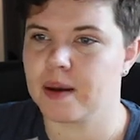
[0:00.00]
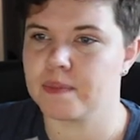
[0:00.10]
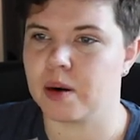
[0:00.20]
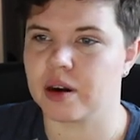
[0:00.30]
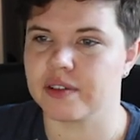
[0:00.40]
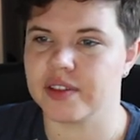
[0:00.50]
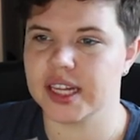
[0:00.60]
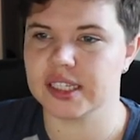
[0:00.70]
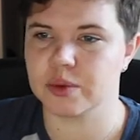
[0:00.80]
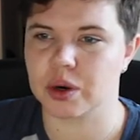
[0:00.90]
part of
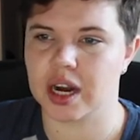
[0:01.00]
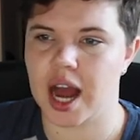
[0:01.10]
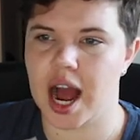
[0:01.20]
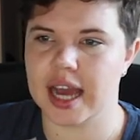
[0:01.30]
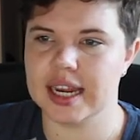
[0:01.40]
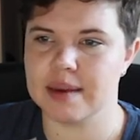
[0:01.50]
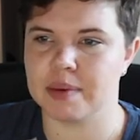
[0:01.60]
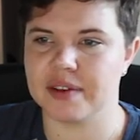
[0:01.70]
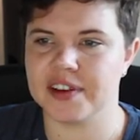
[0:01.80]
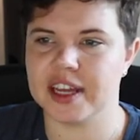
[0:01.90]
this, we're going to hide it.
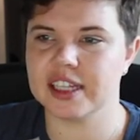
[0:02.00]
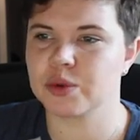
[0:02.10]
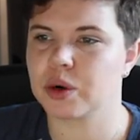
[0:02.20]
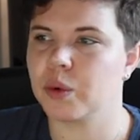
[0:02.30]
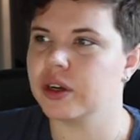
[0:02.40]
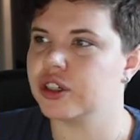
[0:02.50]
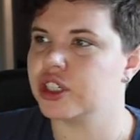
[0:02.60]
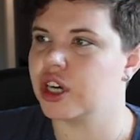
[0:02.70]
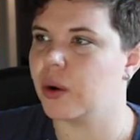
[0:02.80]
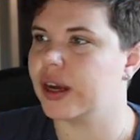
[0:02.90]
But if it is, we're going to
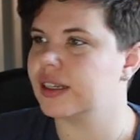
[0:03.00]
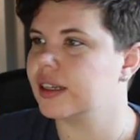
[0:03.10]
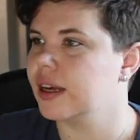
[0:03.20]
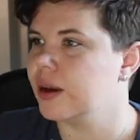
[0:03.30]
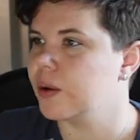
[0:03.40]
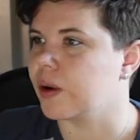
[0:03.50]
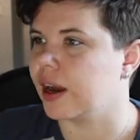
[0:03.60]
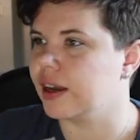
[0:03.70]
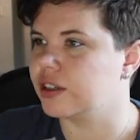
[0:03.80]
show it. Okay,